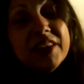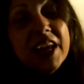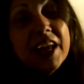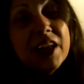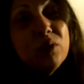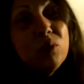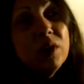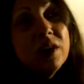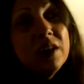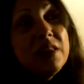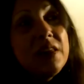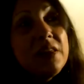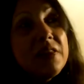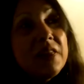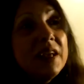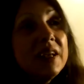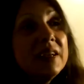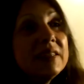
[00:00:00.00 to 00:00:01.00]
And one of the
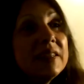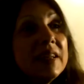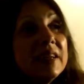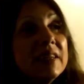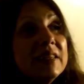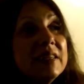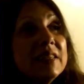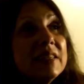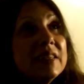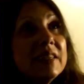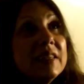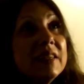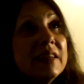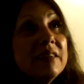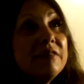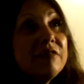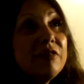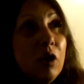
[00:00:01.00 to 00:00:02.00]
things that it did
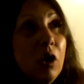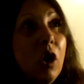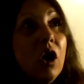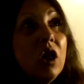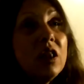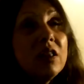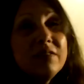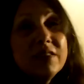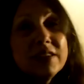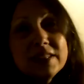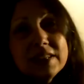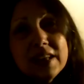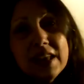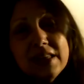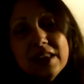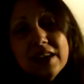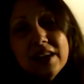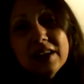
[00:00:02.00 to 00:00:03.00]
for all of us,
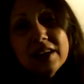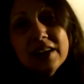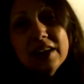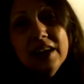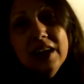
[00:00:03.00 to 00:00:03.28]
I think,